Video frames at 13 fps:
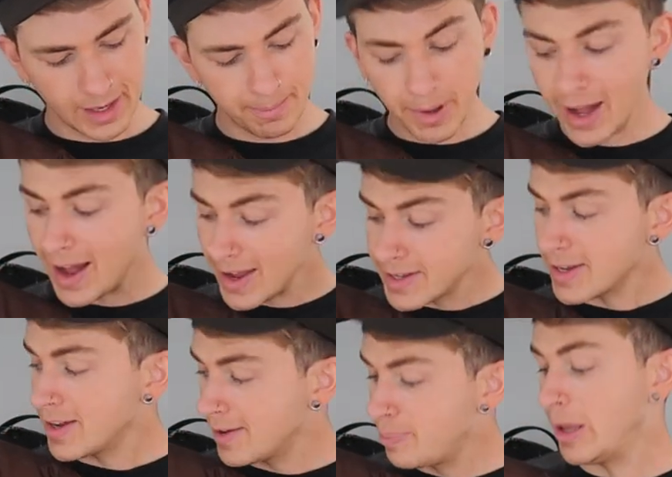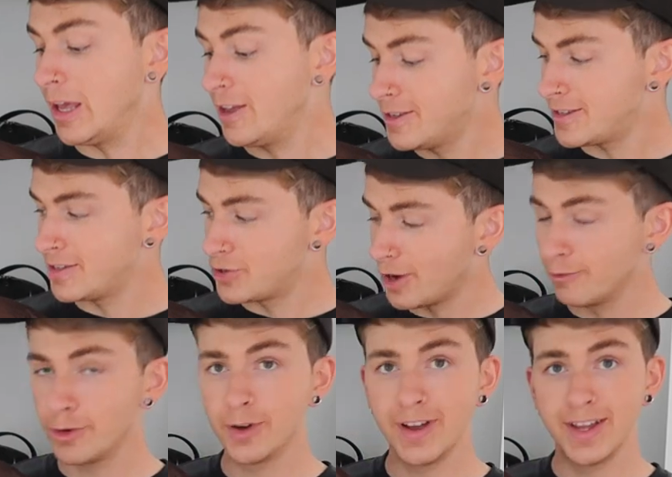But as a piece in
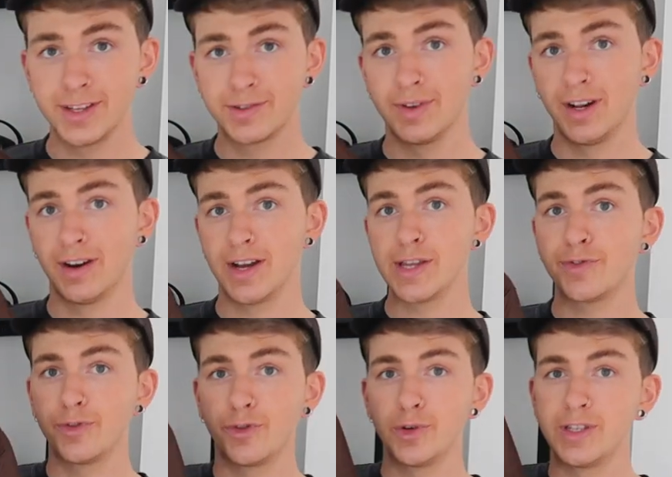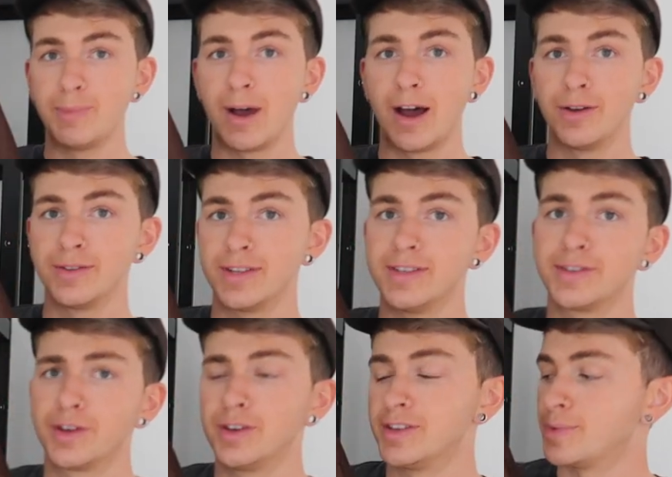general, it is really nice. For forty pounds,
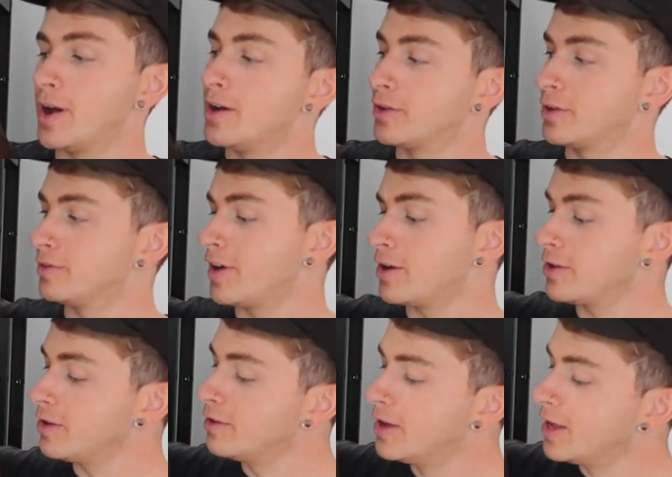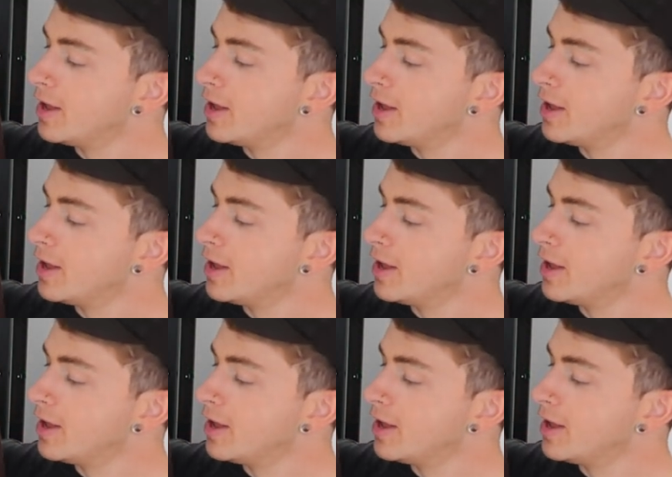it's good as well, good value.